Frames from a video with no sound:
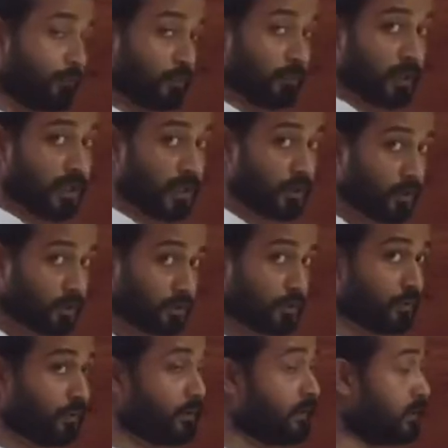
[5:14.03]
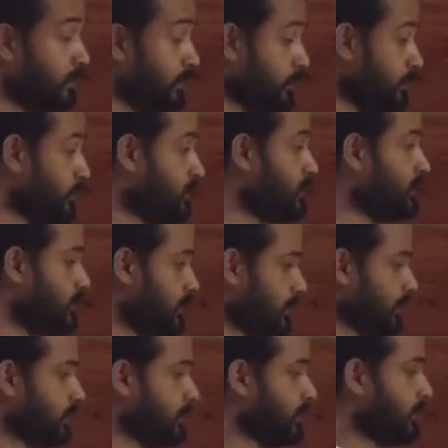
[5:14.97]
to make your shoulders loose
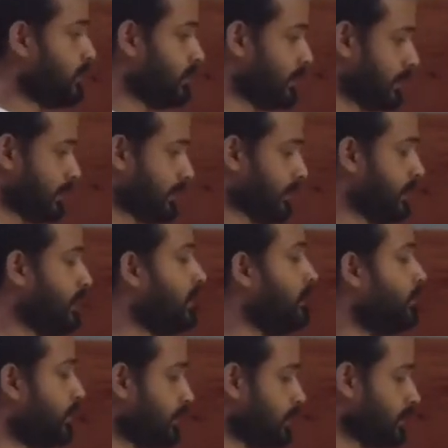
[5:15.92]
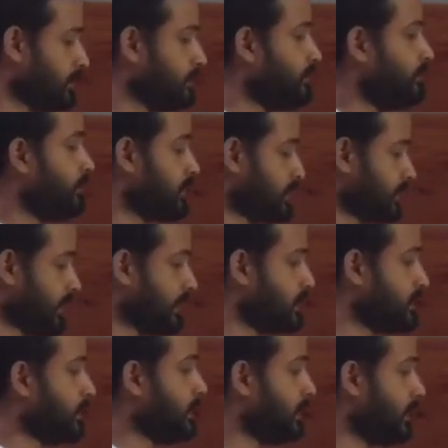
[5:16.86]
and keep on
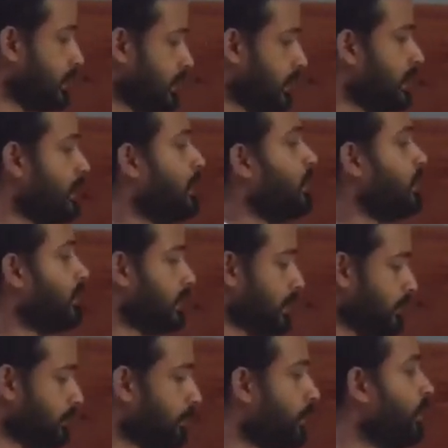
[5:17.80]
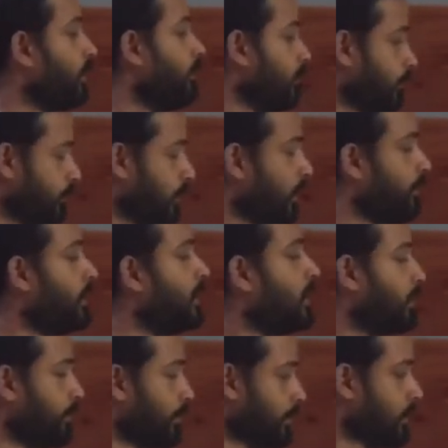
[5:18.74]
massaging or keep on warming
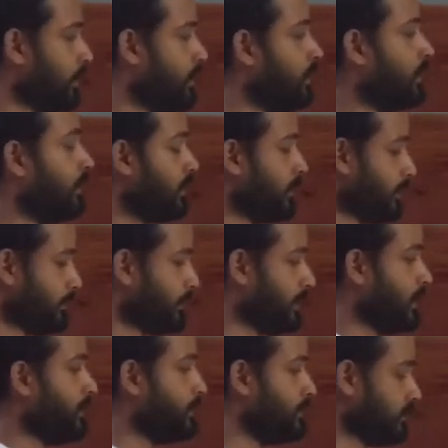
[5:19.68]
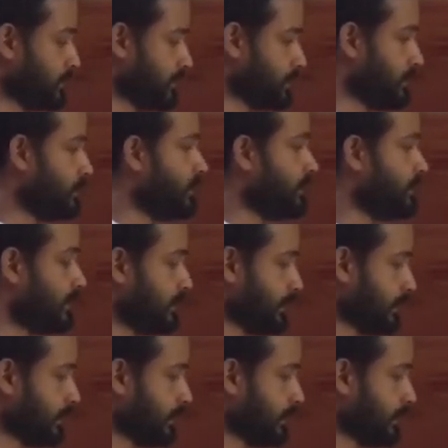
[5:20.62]
up your ribcage muscles.